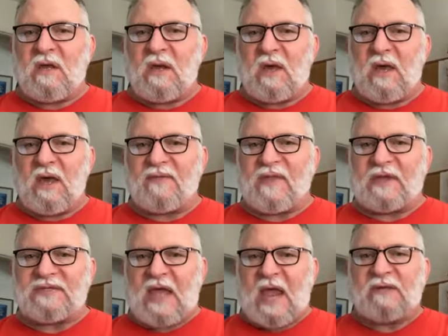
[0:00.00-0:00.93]

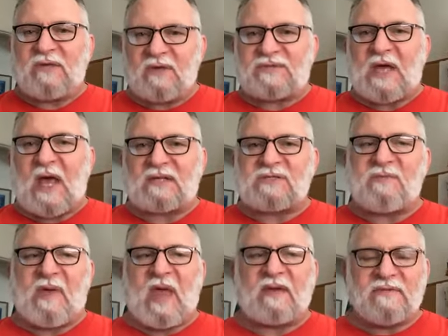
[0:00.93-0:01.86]
that Daniel talks
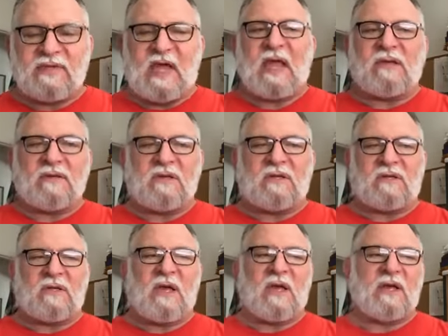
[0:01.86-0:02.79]
about in
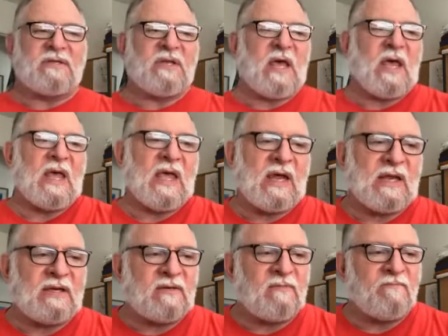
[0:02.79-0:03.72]
Daniel
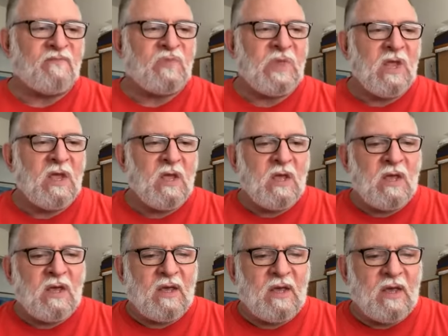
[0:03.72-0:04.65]
9.
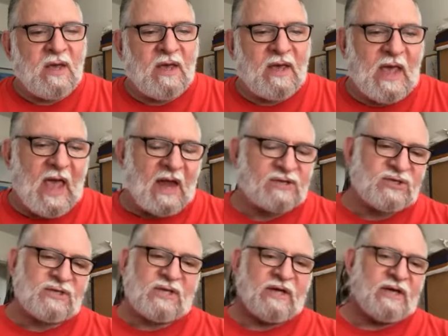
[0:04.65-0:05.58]

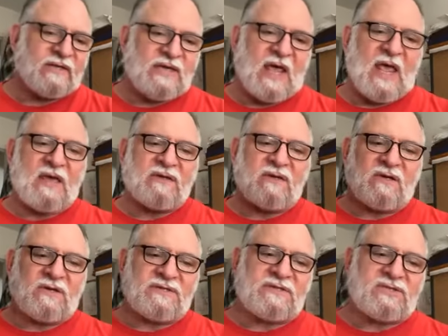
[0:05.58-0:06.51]
Actually,
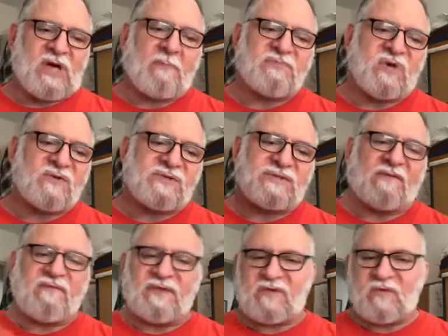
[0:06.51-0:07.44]
Daniel's chapter
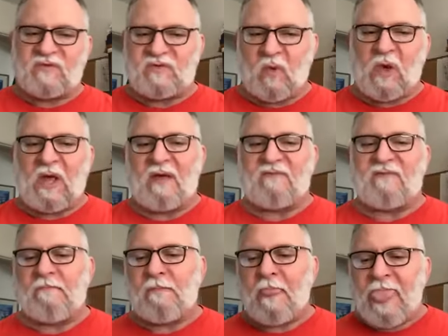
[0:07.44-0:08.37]
7 through 12.
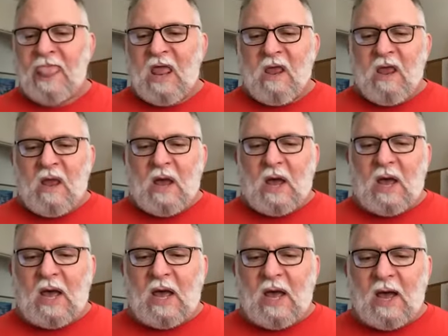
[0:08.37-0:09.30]

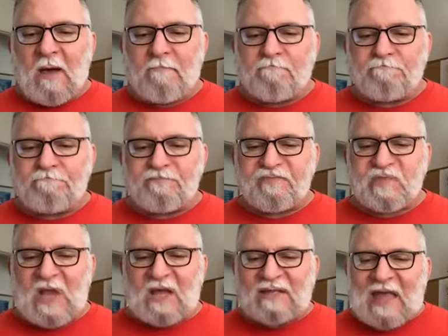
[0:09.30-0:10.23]
A
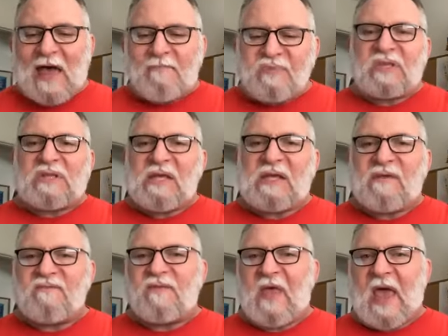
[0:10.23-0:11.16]
lot
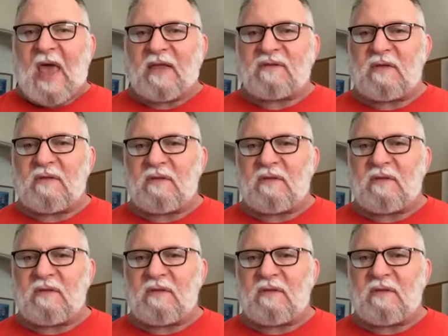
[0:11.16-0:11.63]
believe that